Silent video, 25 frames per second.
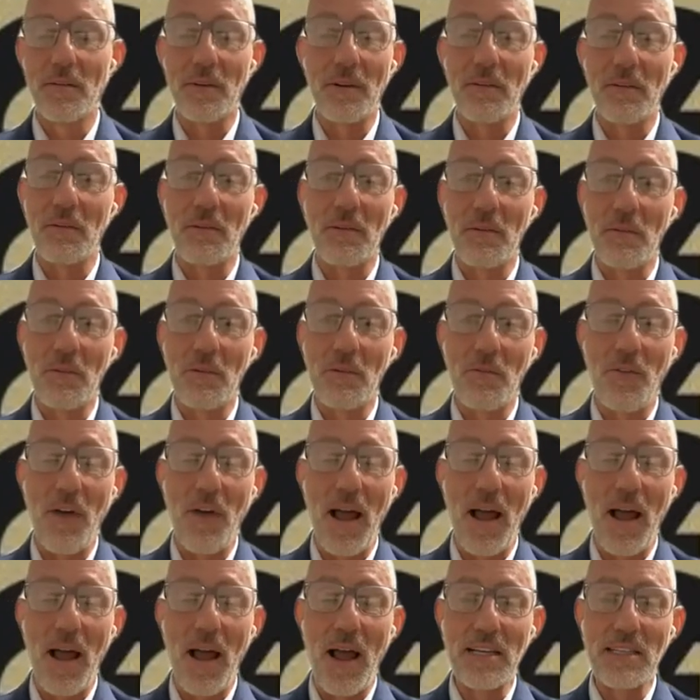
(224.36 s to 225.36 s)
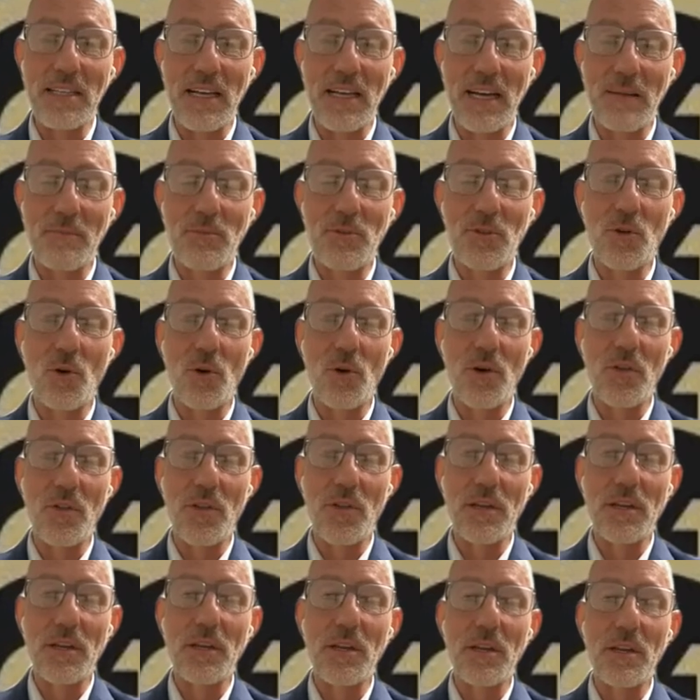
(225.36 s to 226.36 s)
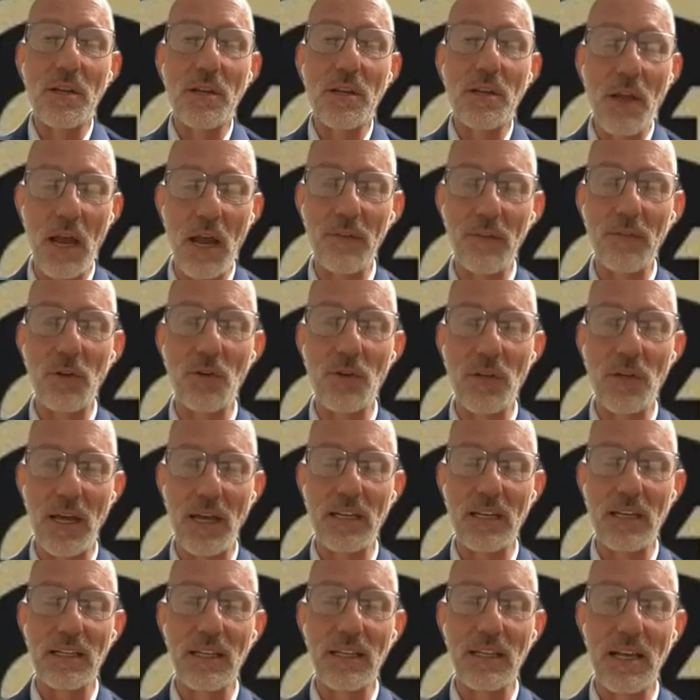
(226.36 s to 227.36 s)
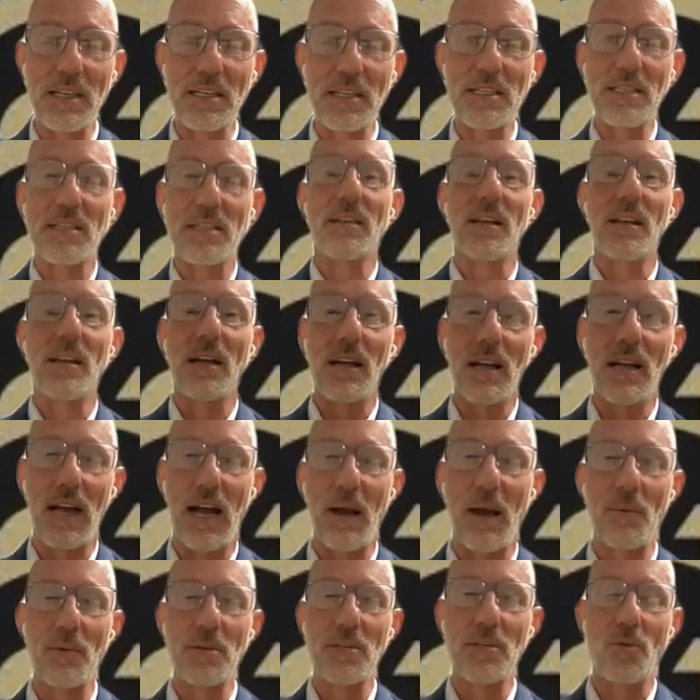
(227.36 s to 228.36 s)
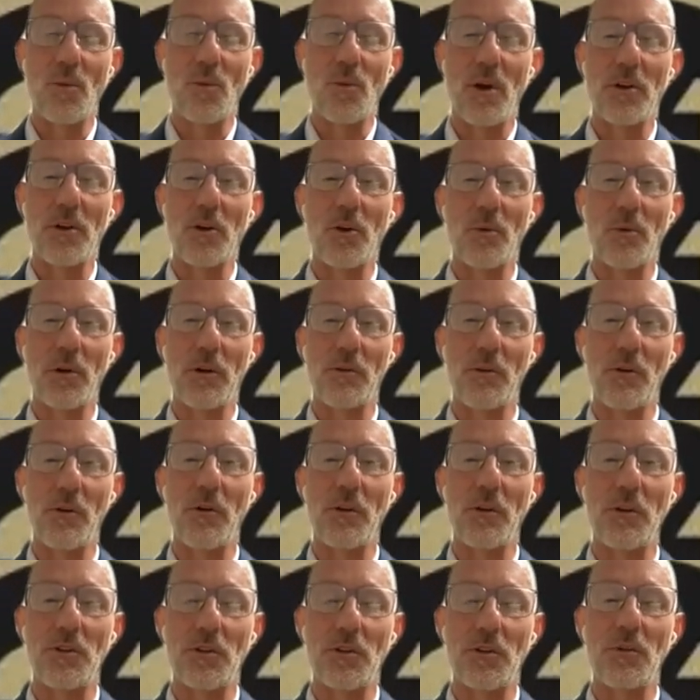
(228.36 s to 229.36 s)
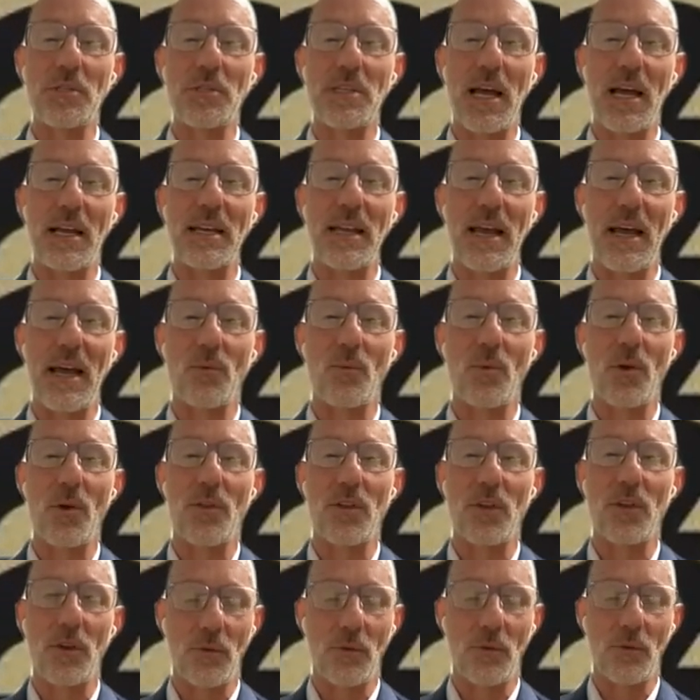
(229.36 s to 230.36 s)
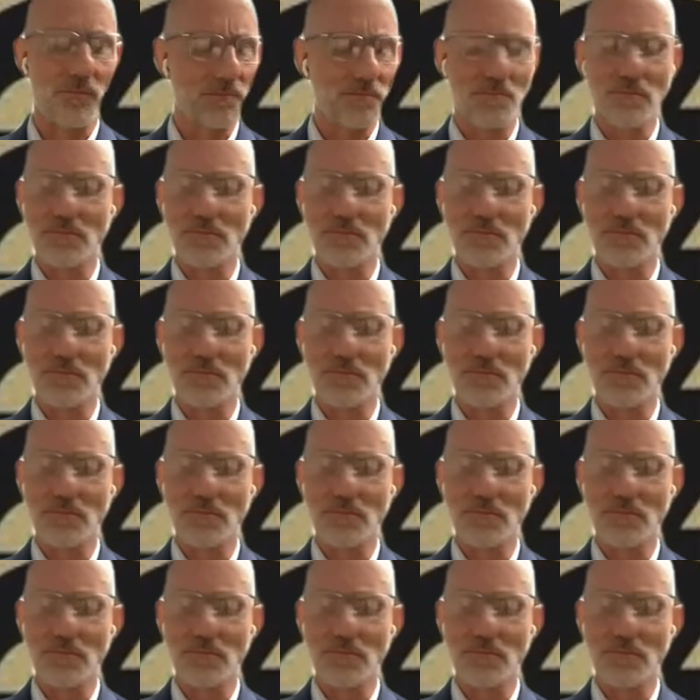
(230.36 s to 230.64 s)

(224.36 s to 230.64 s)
Well, the fact is, I'm sure that none of you did unless I was the one who recruited you, sat down with you.